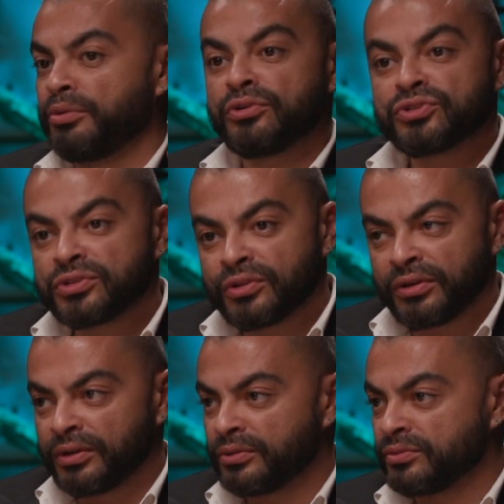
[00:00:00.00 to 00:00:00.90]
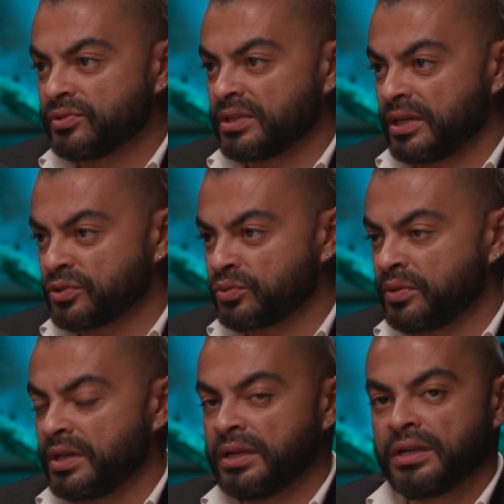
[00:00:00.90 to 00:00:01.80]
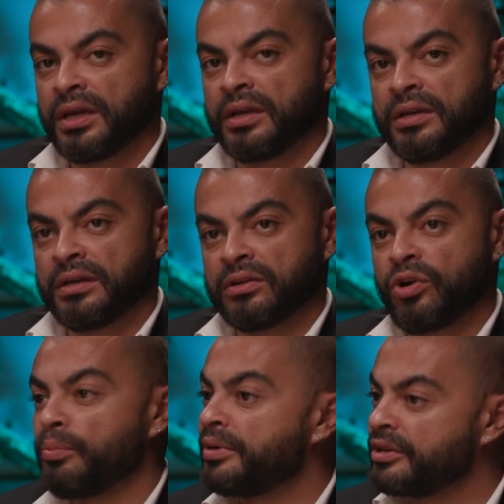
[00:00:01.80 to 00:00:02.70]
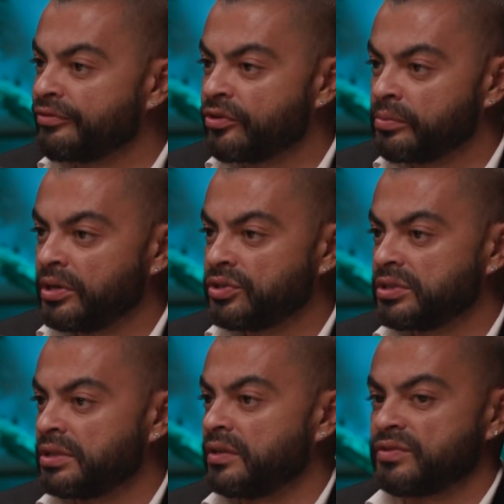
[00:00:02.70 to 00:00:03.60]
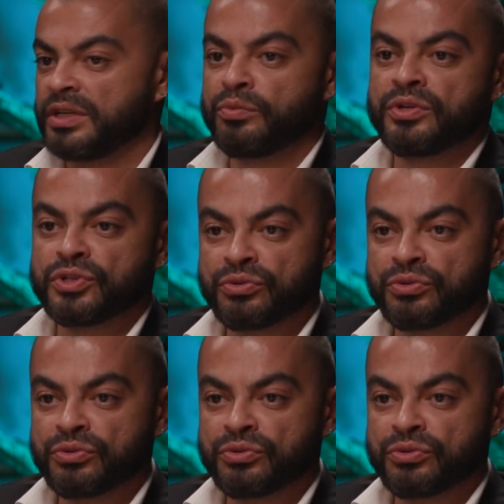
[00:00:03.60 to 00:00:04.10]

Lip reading: personal loans as well. Company formation. If someone is